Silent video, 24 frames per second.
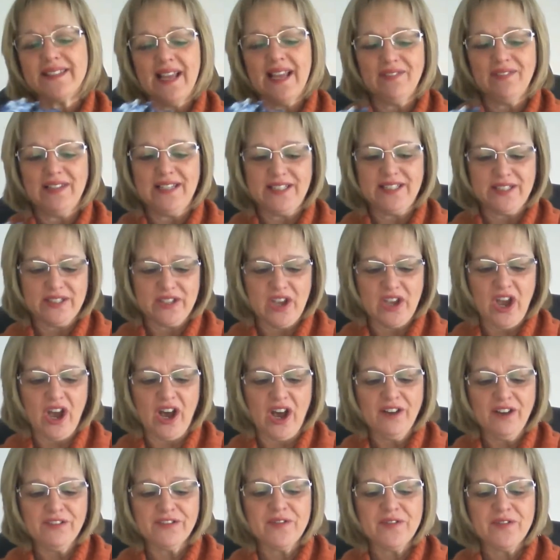lovely
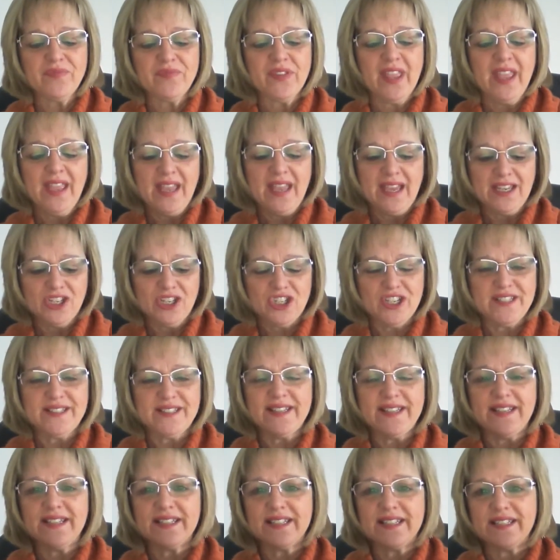scarf and she
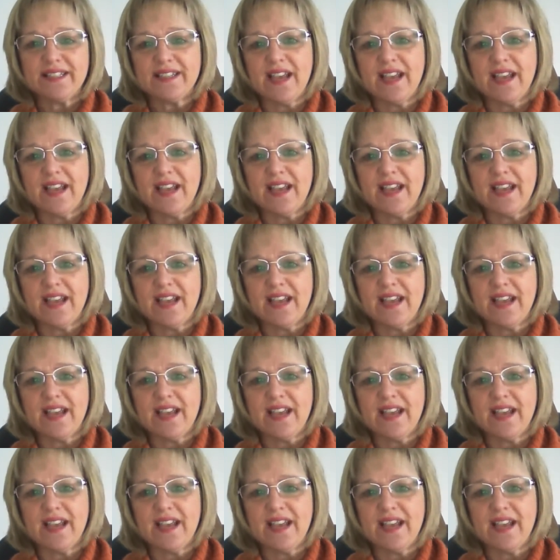sent it